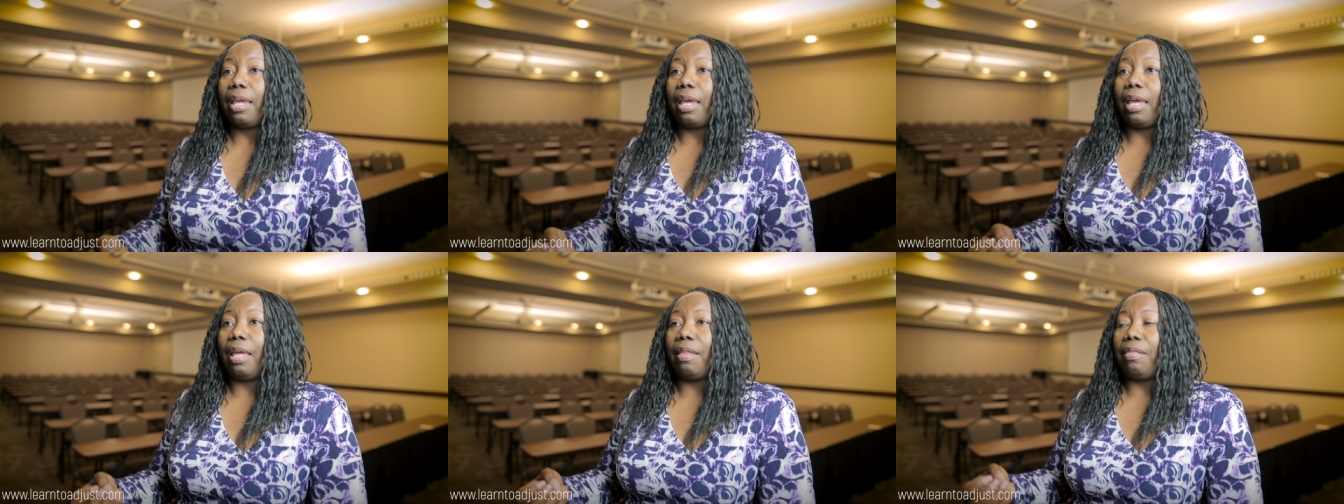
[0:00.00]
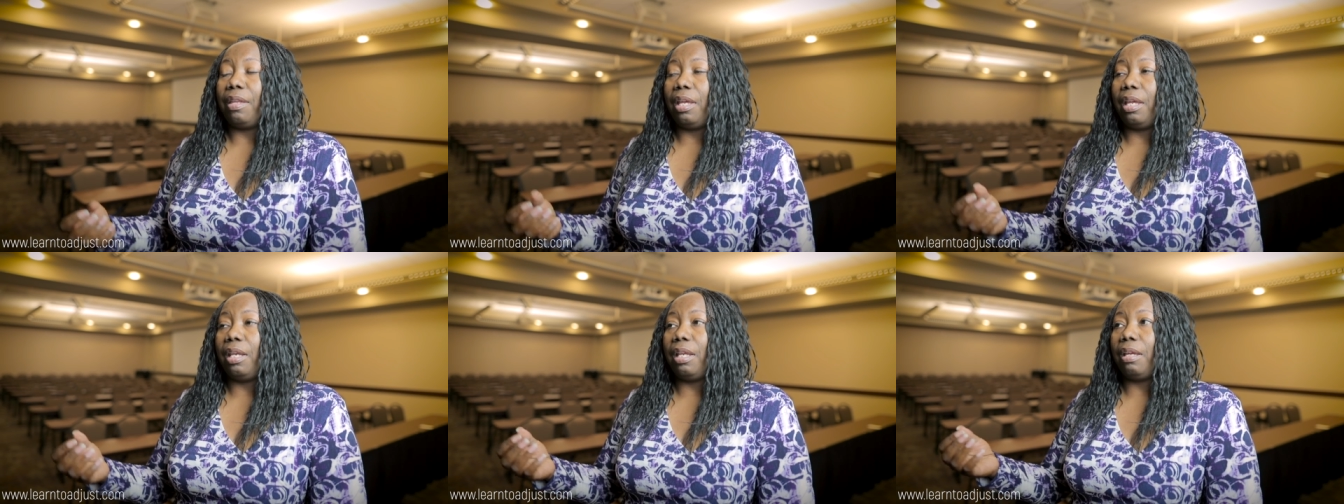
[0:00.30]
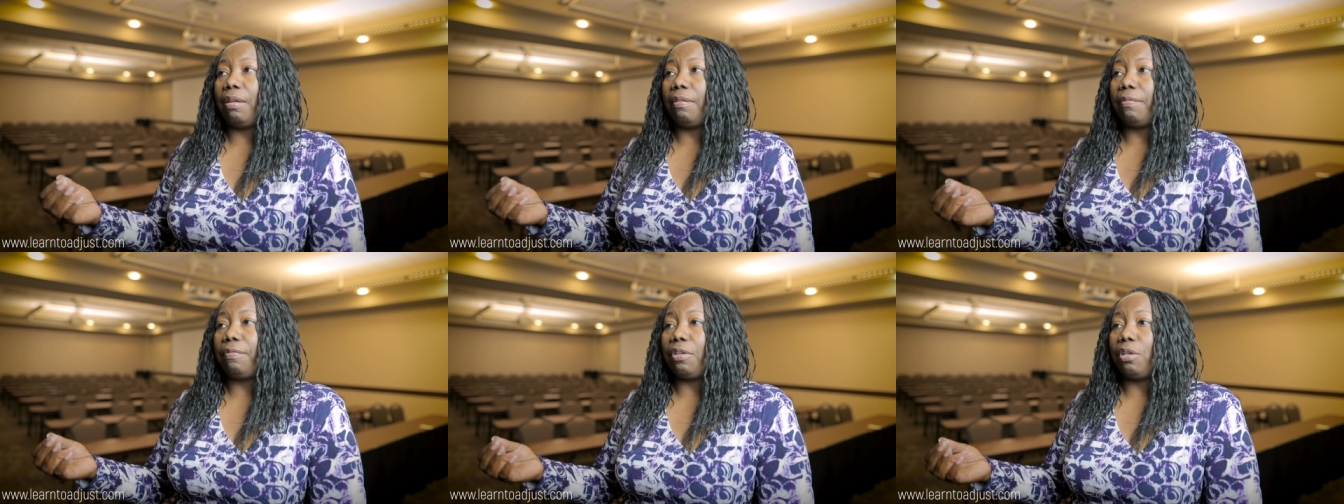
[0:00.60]
And then
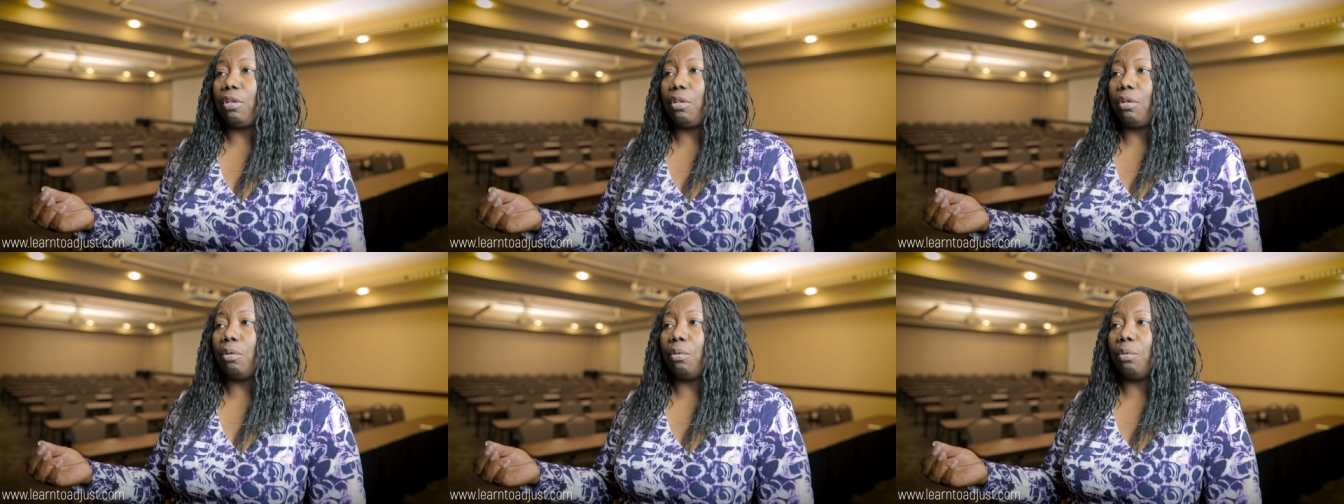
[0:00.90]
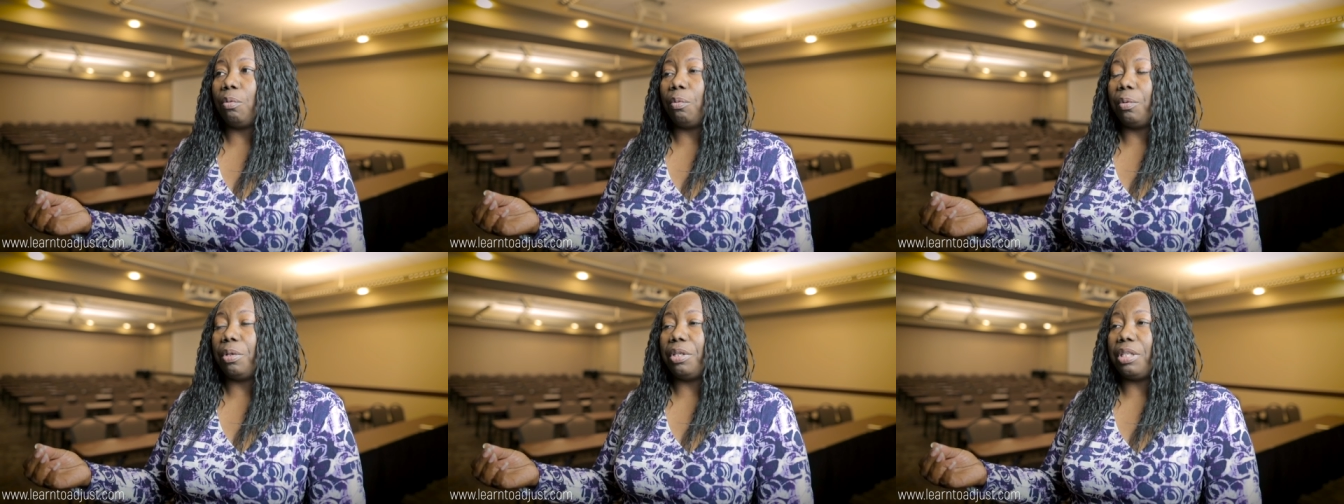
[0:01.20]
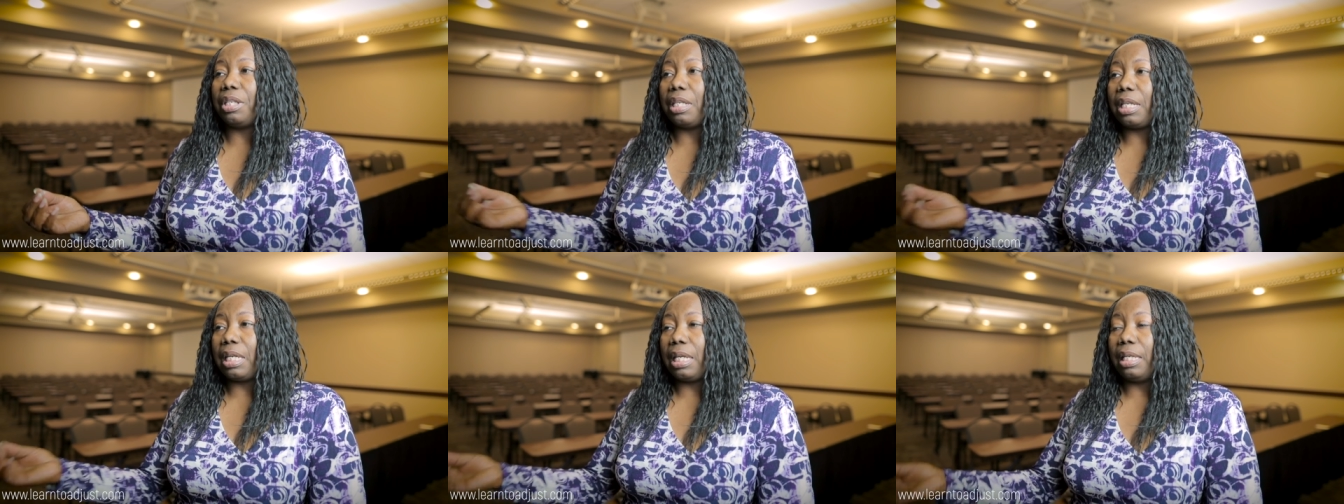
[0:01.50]
if you
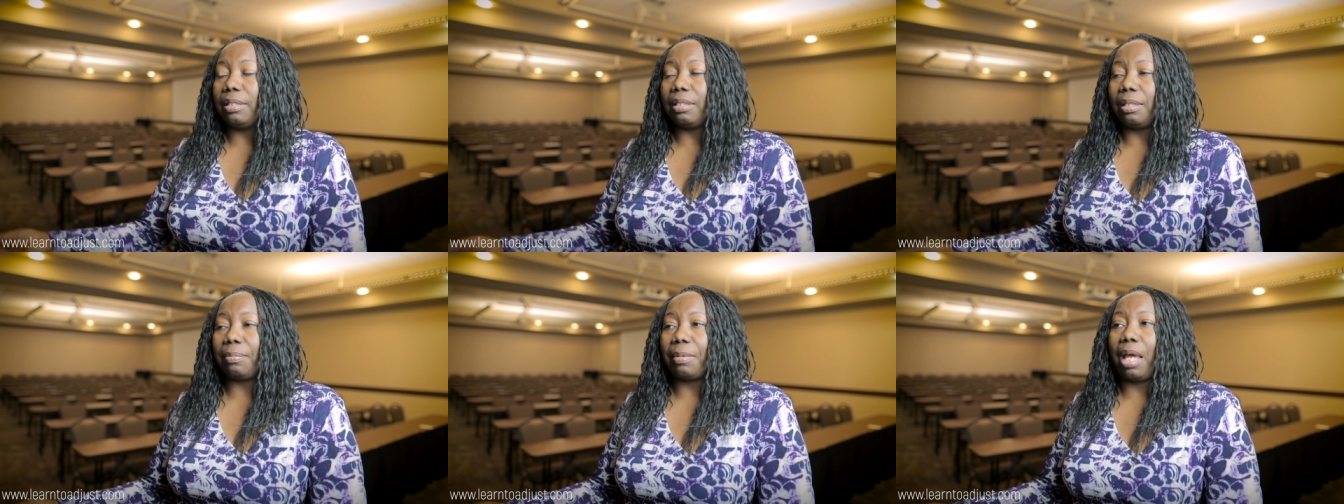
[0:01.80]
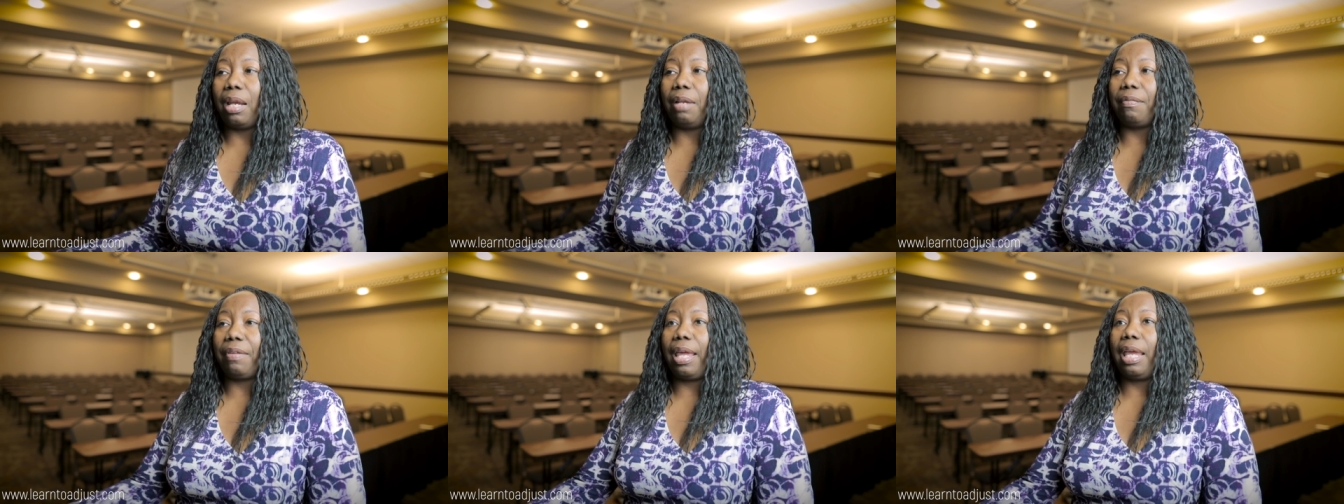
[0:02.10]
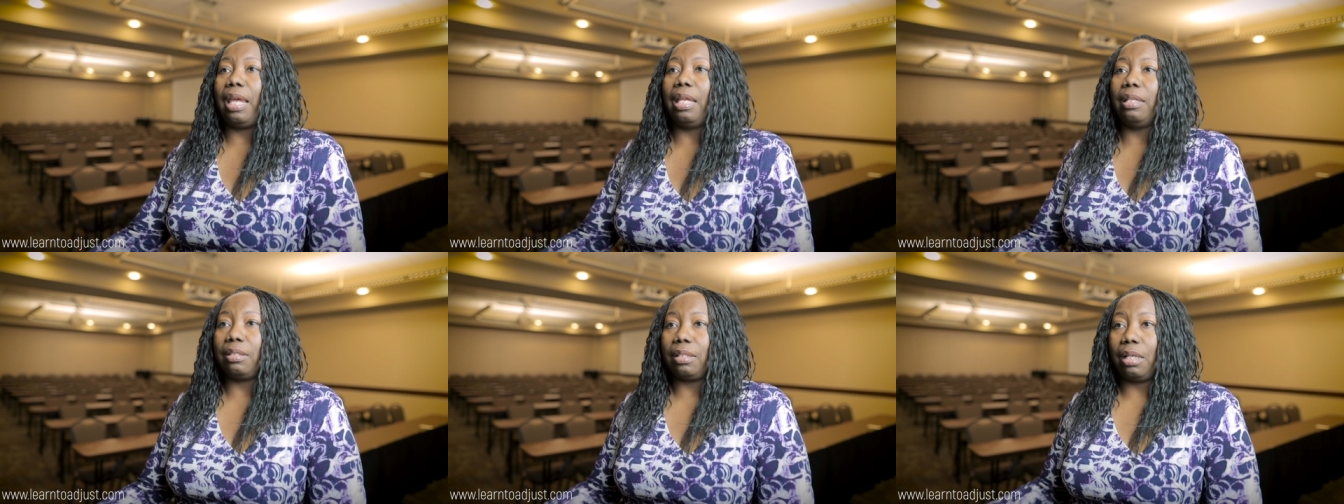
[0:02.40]
need some kind of
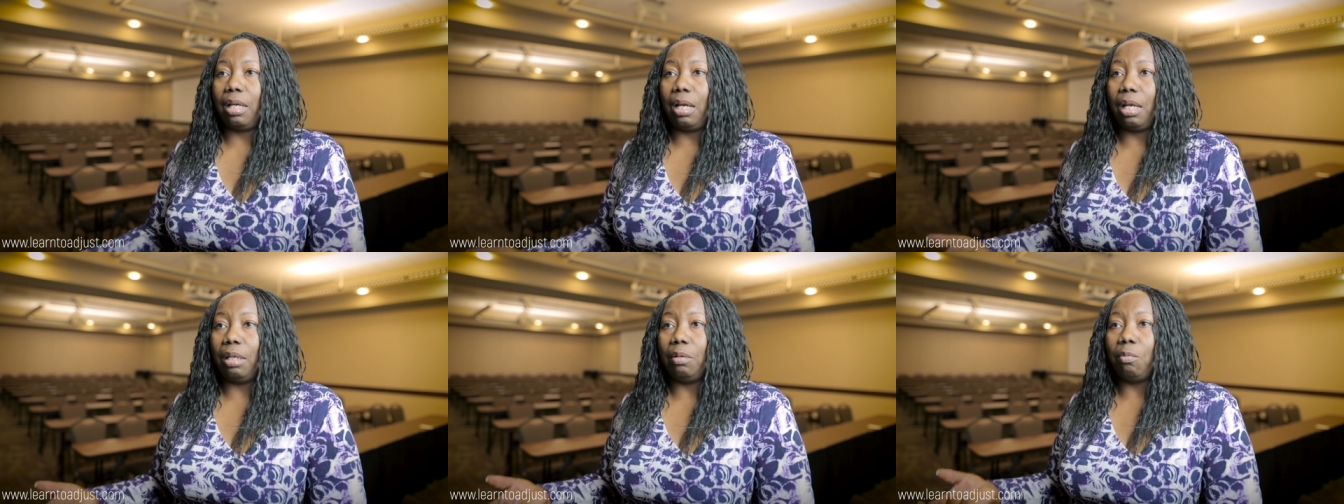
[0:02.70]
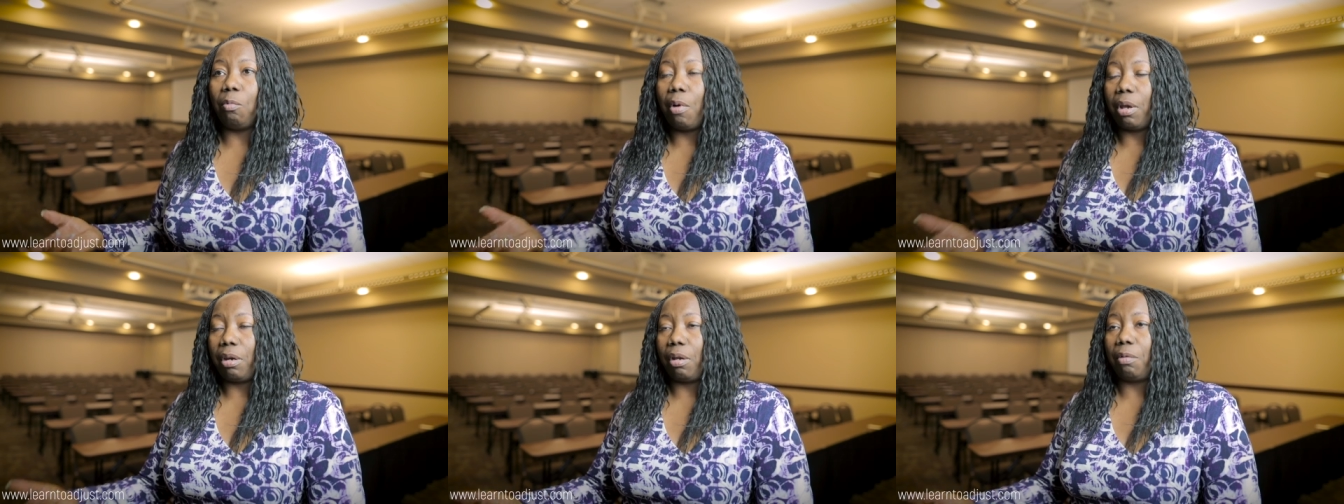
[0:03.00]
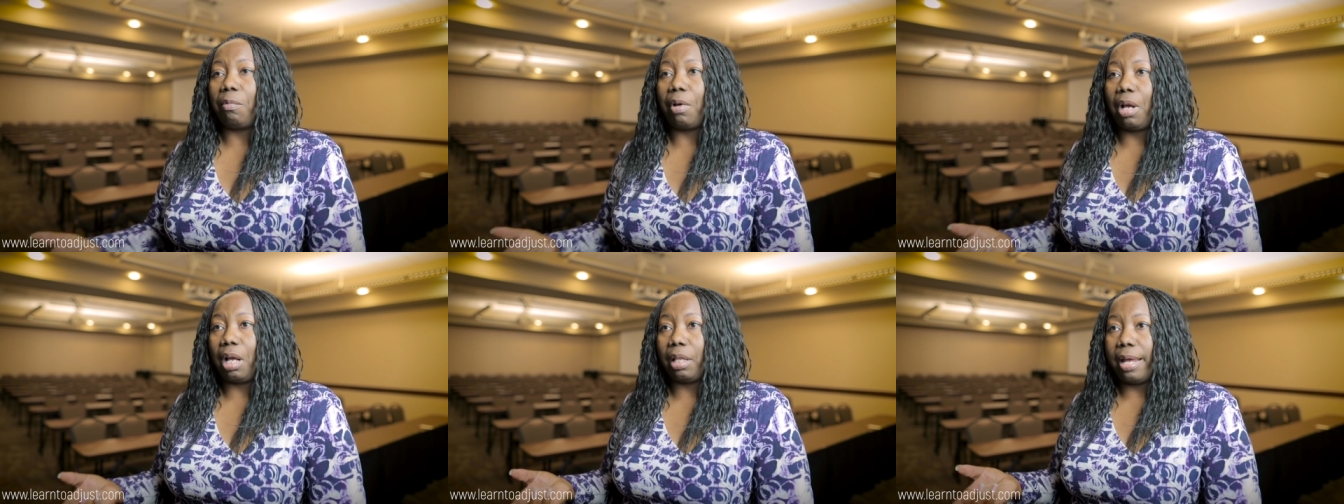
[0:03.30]
hands-on
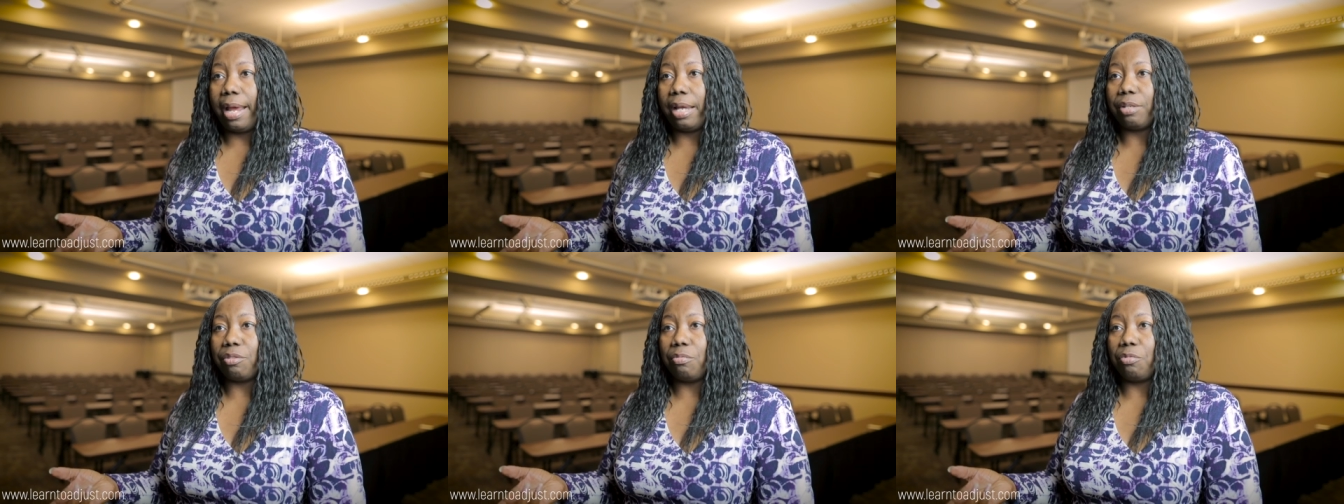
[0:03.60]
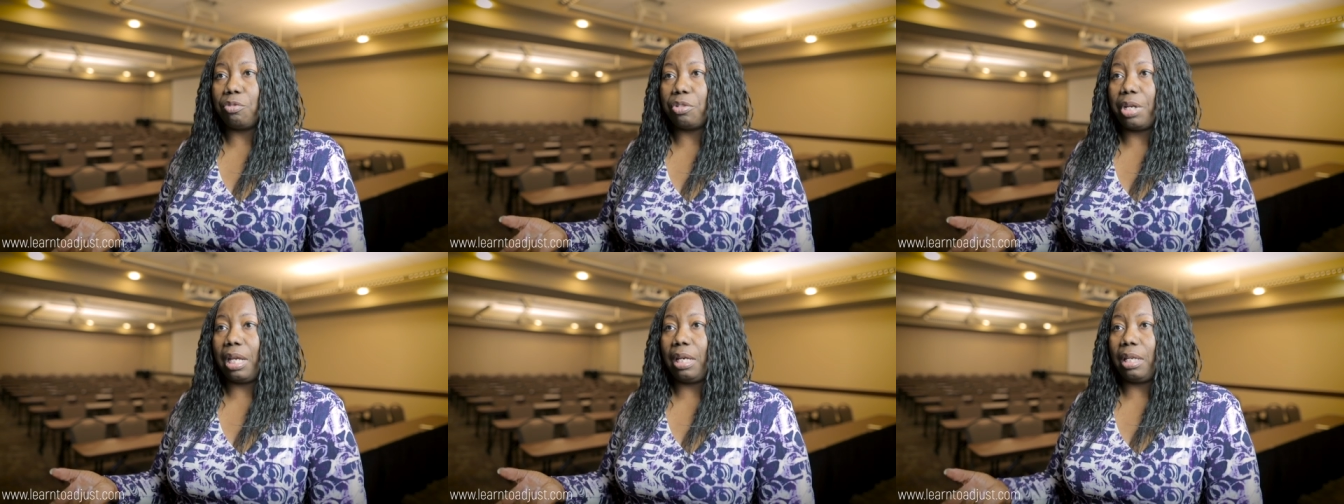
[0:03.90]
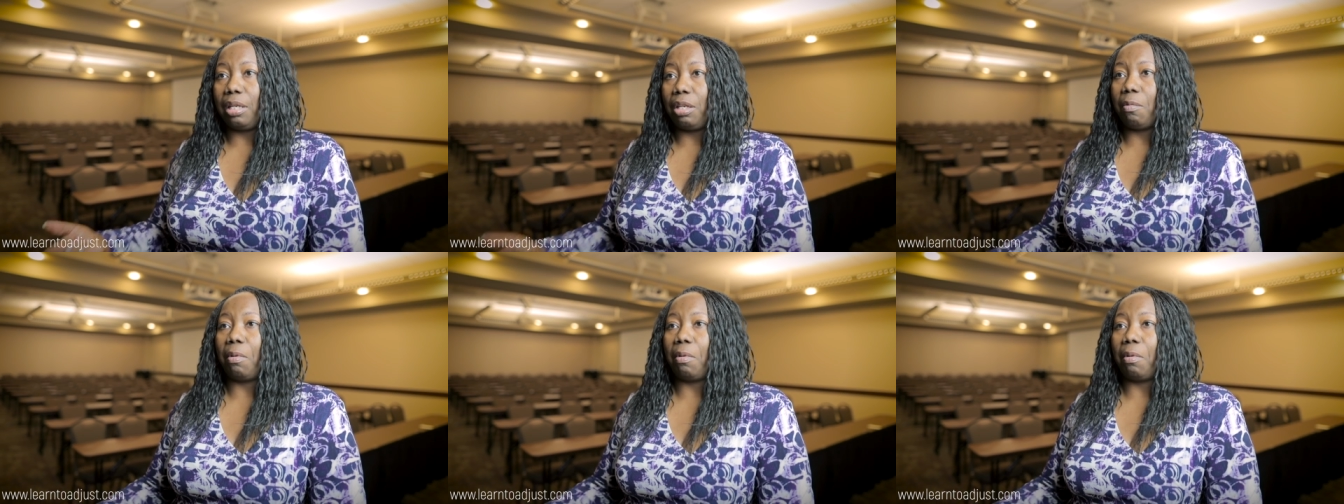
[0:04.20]
one-on-one classroom training,